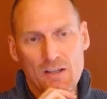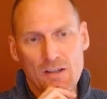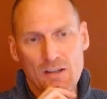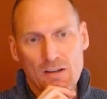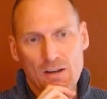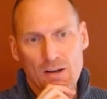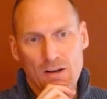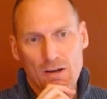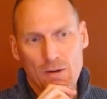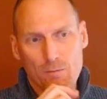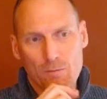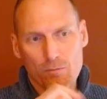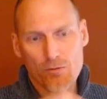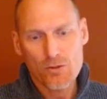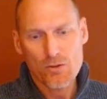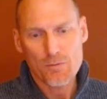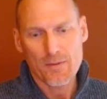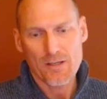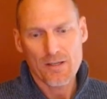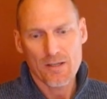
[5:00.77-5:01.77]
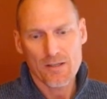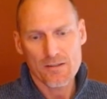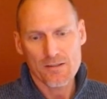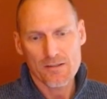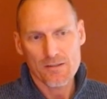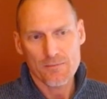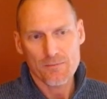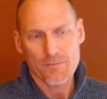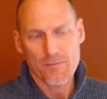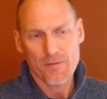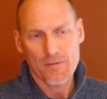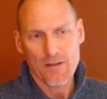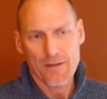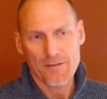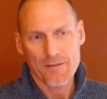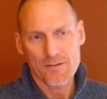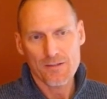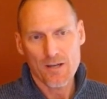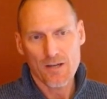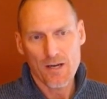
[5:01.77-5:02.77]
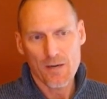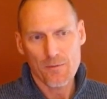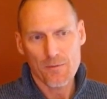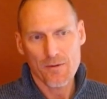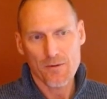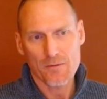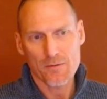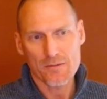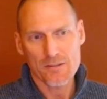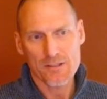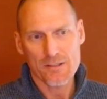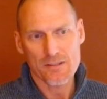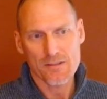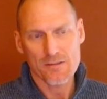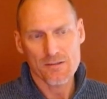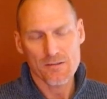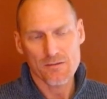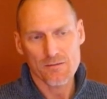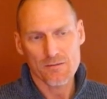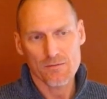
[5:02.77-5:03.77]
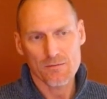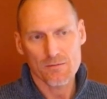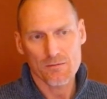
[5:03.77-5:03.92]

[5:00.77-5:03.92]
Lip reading: was because at the time there was this